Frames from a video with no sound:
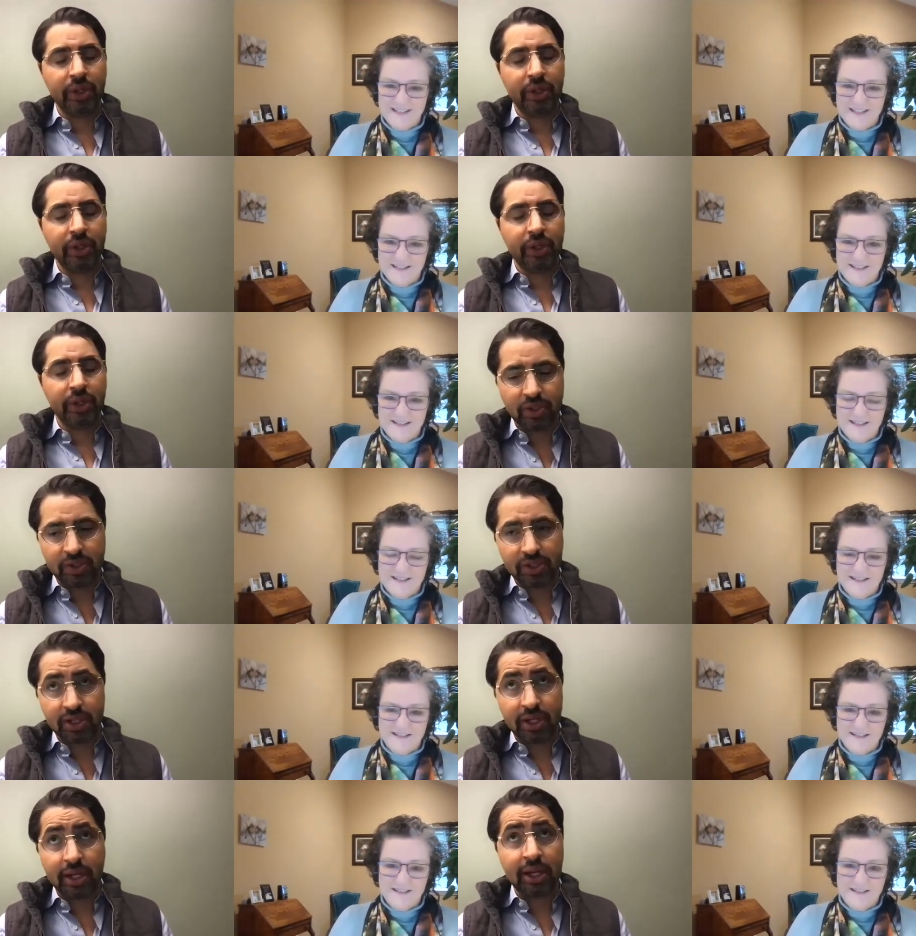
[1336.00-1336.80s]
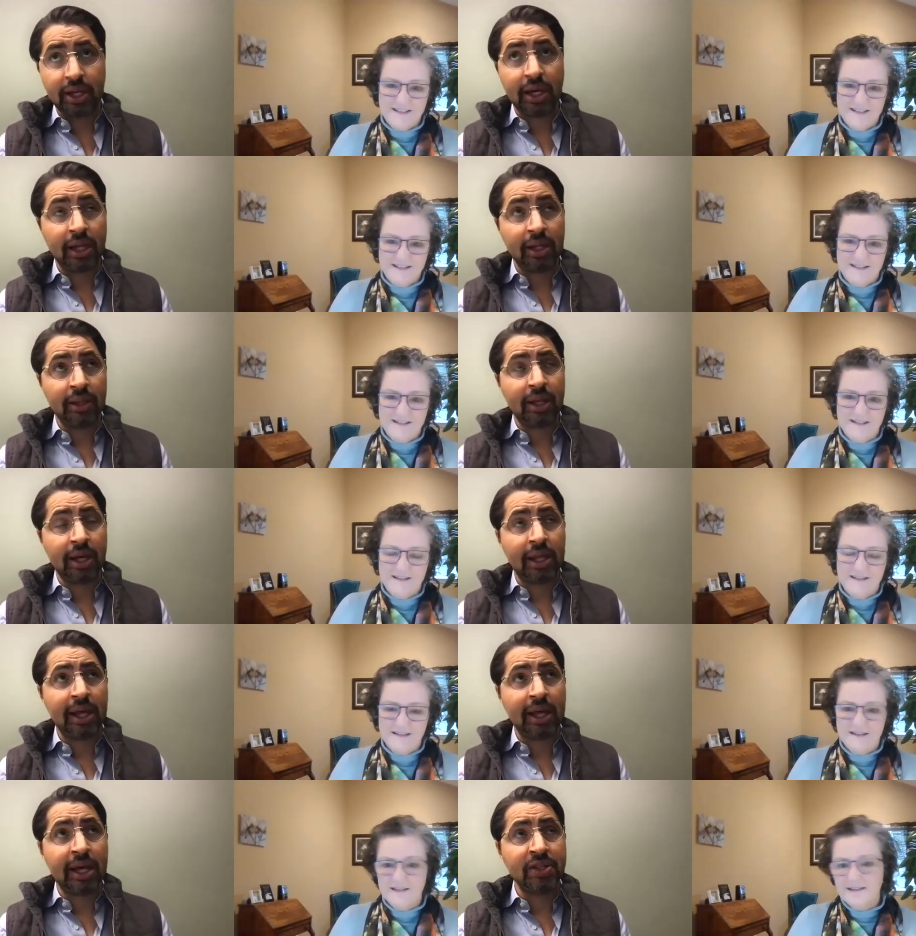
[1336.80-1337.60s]
Speaker 1: questions, and, and I'll
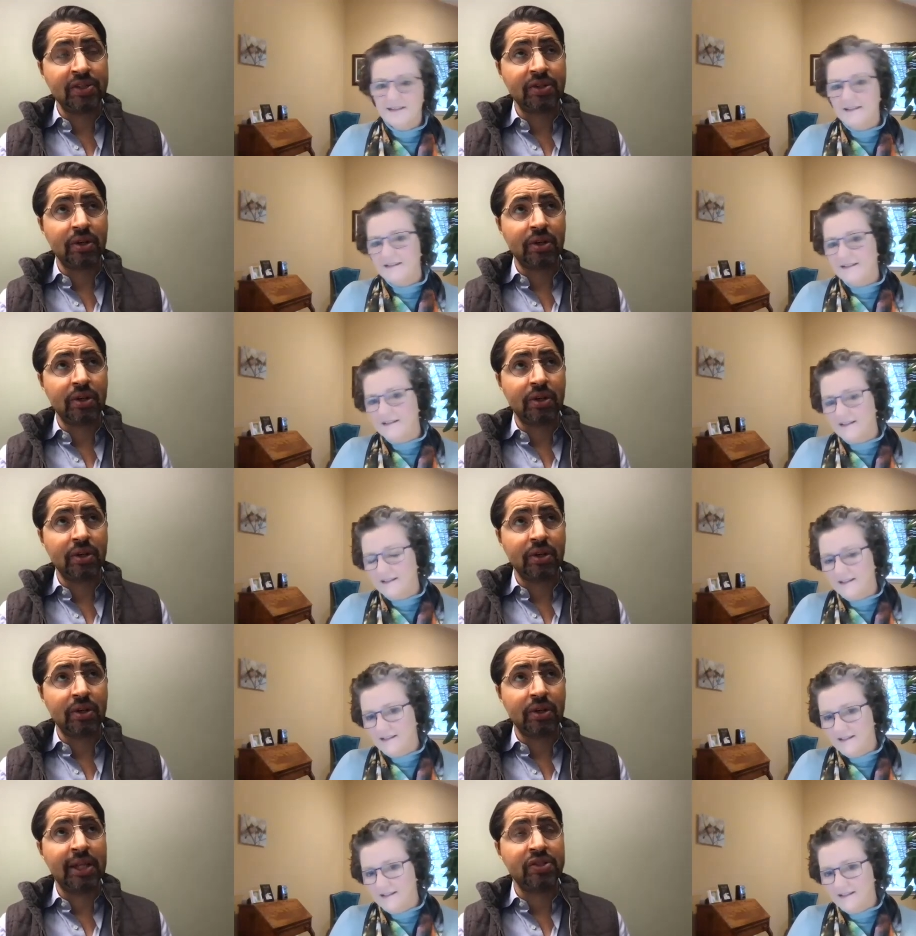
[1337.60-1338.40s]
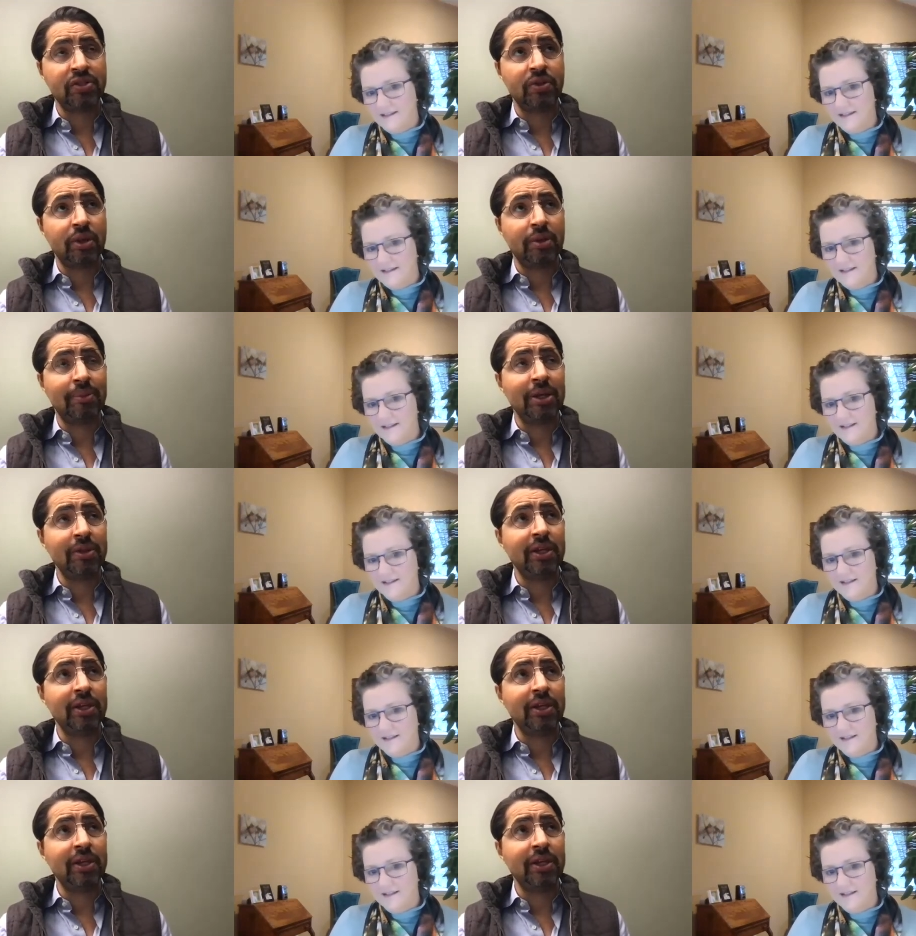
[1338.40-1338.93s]
I'll answer I'll answer them.